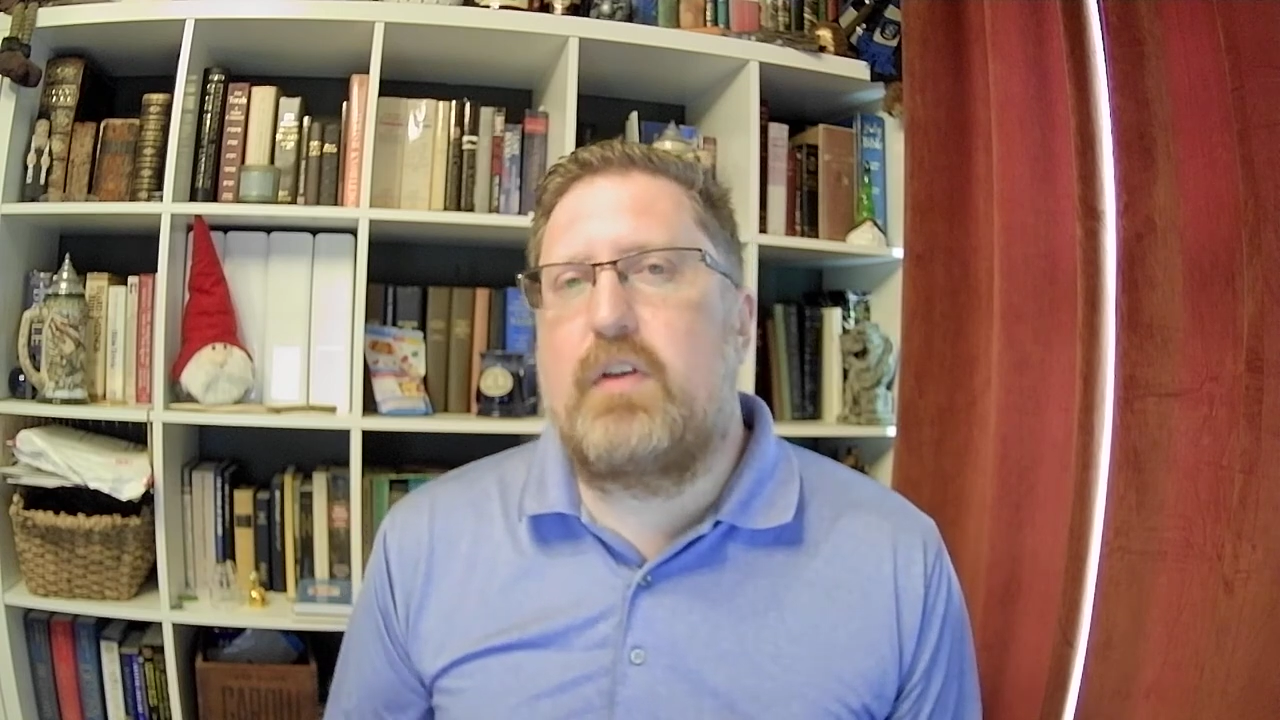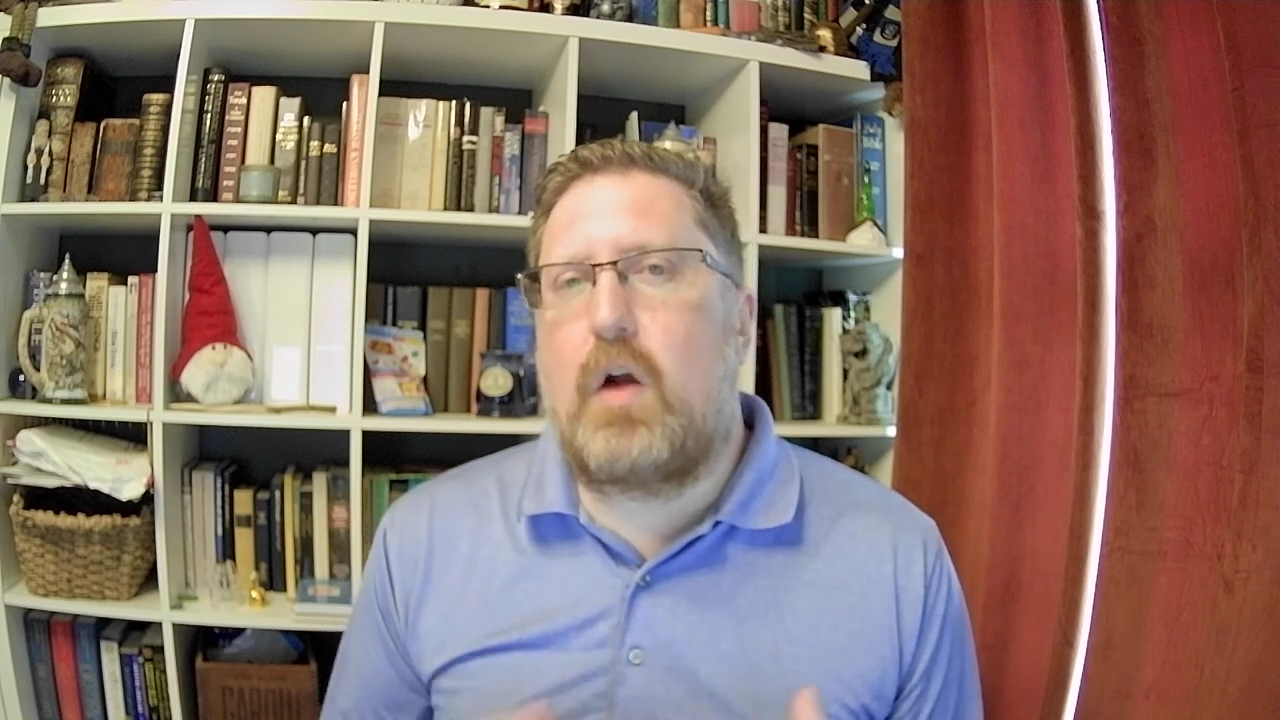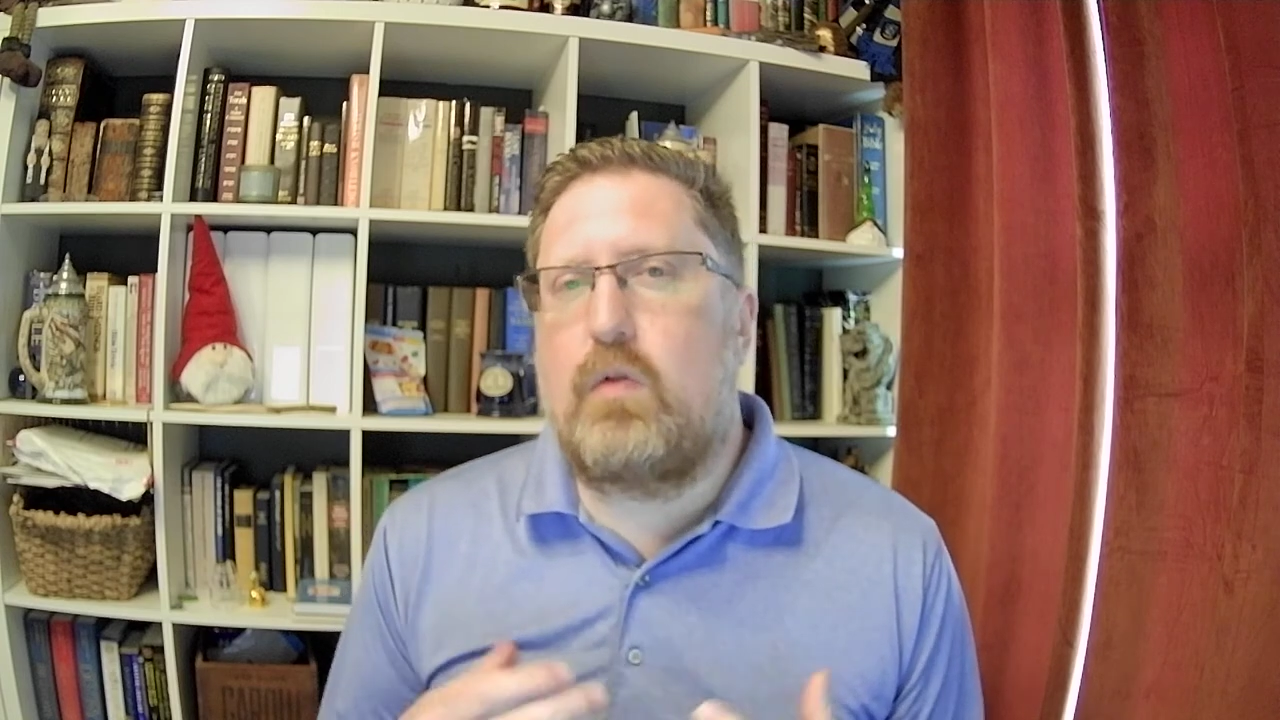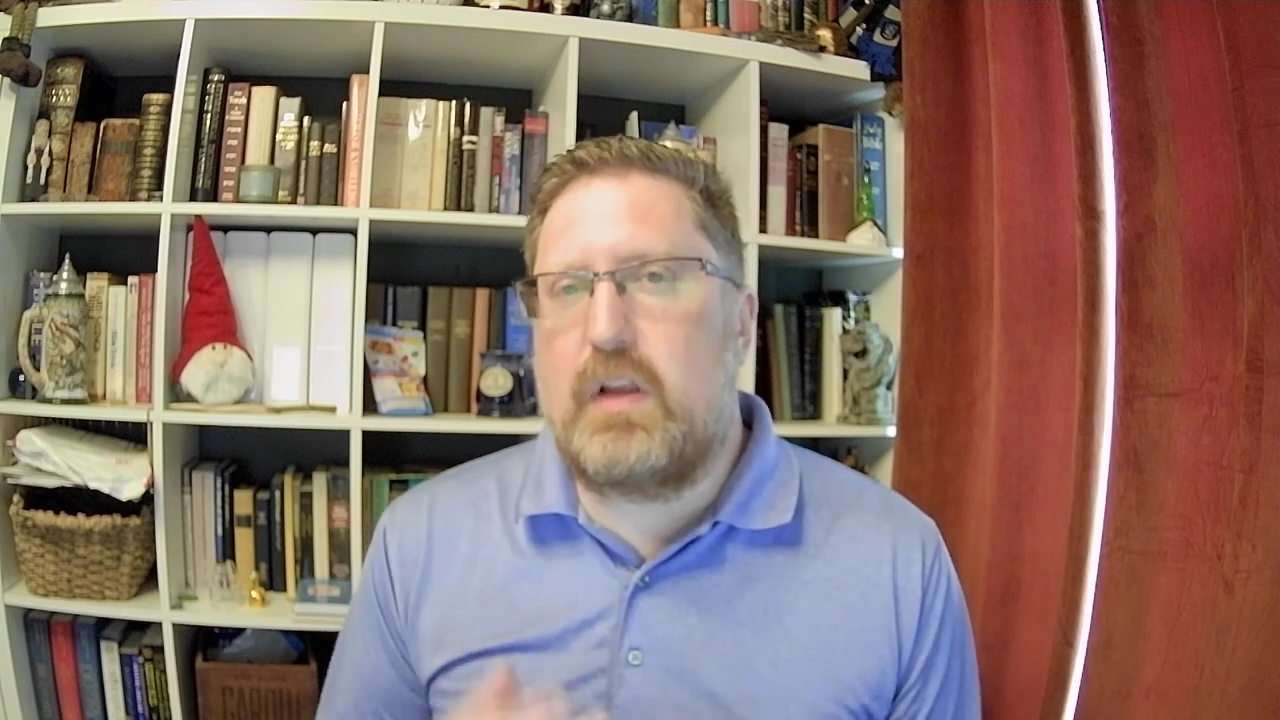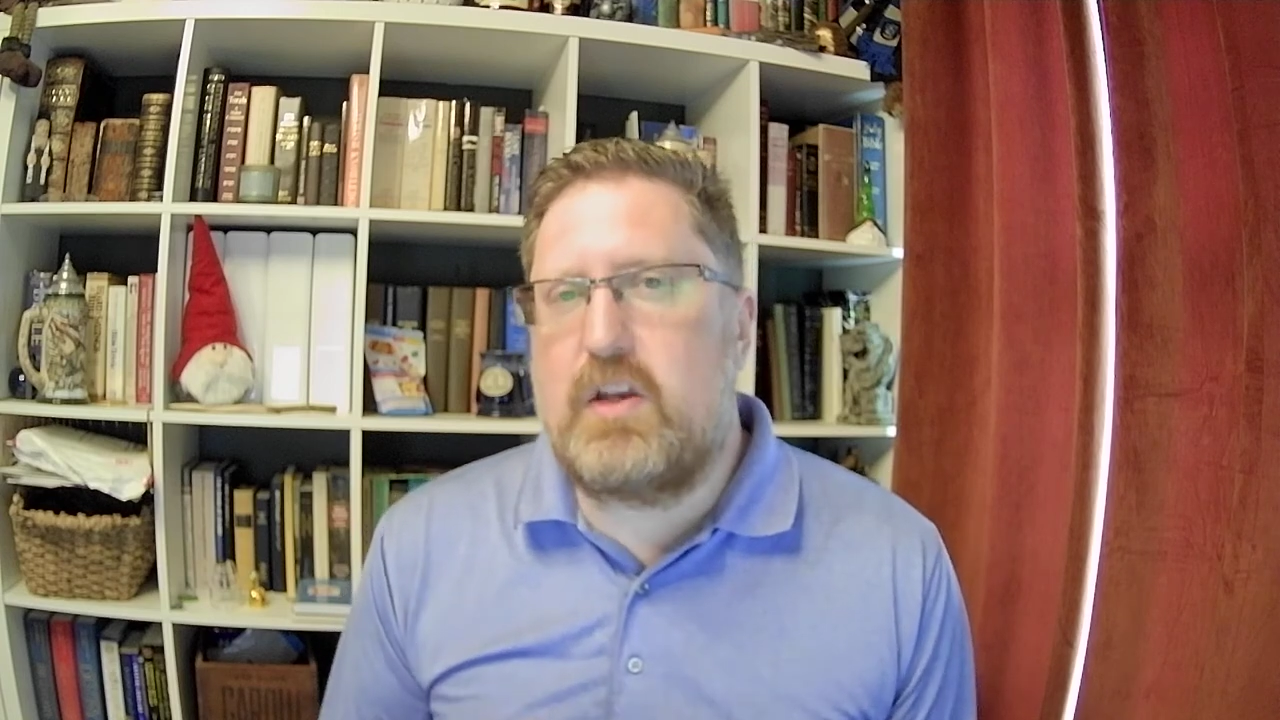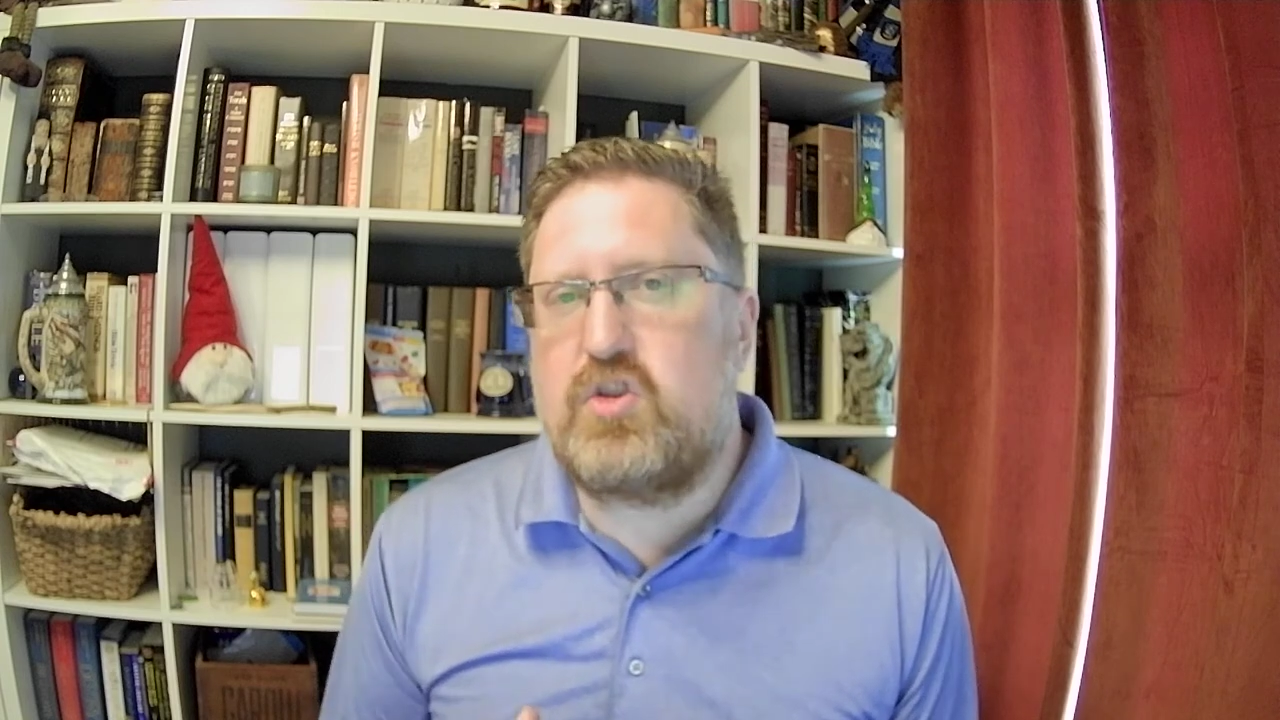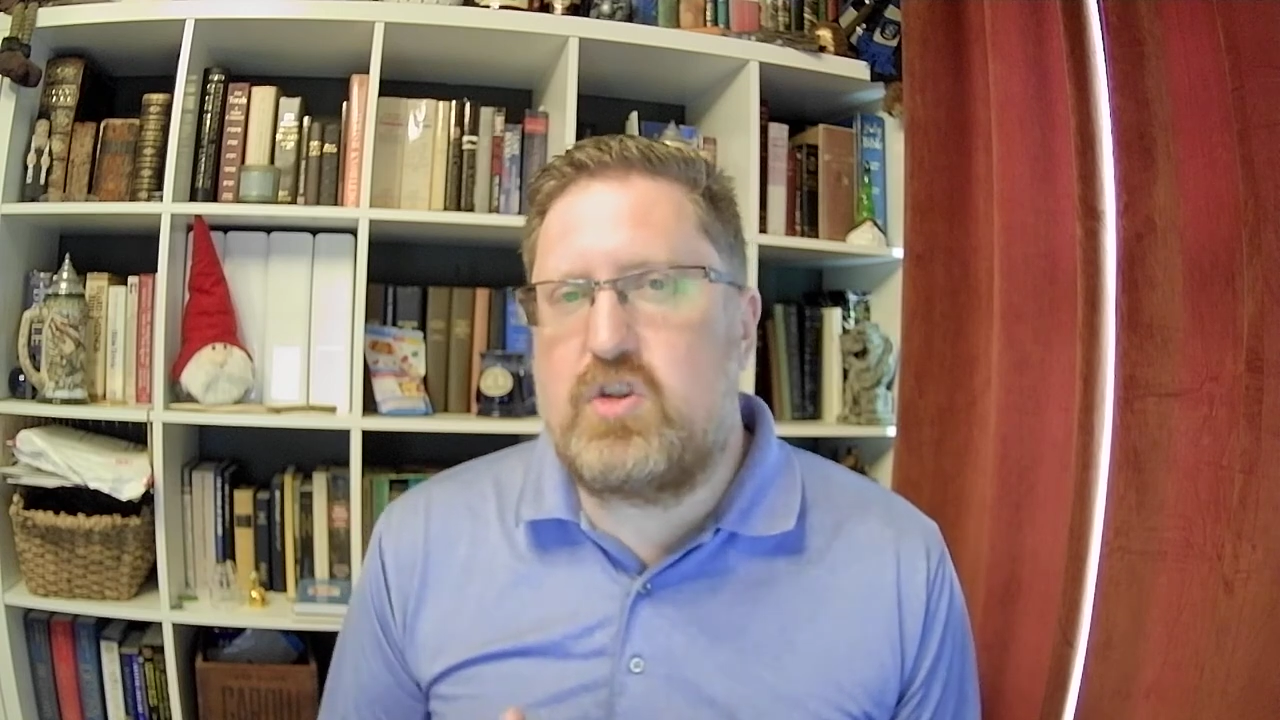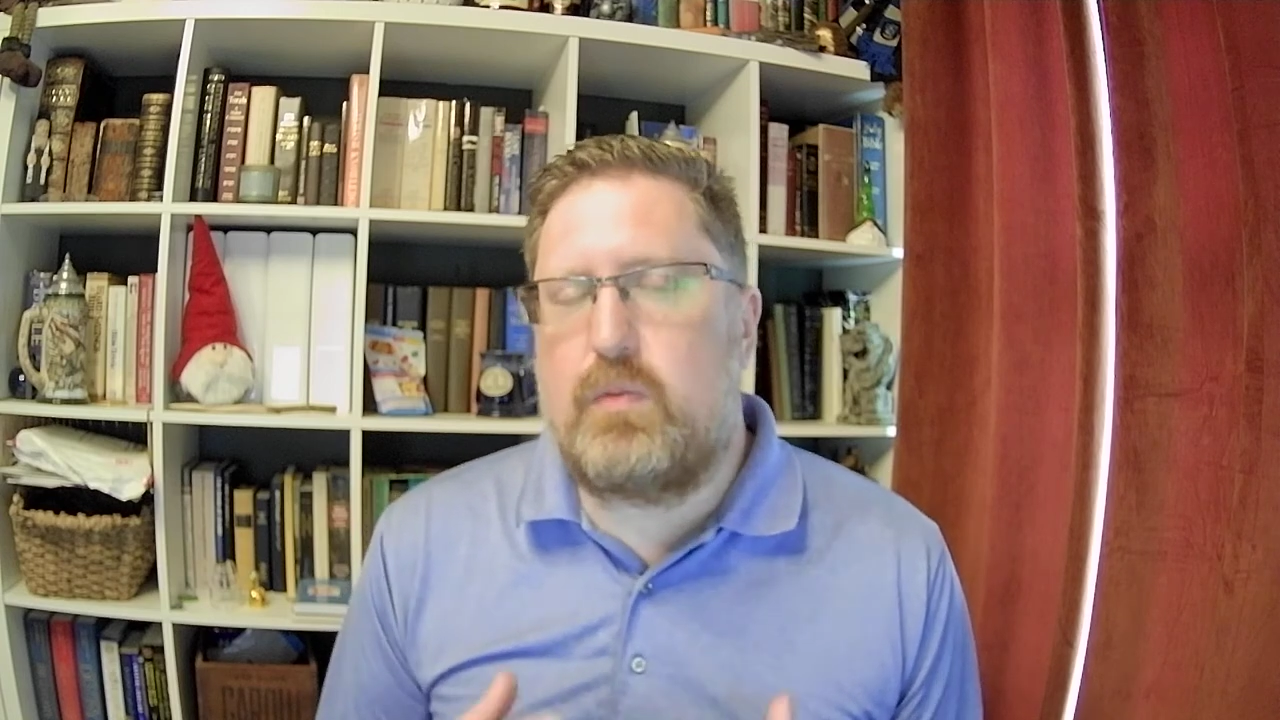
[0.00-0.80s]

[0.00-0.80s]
our relationship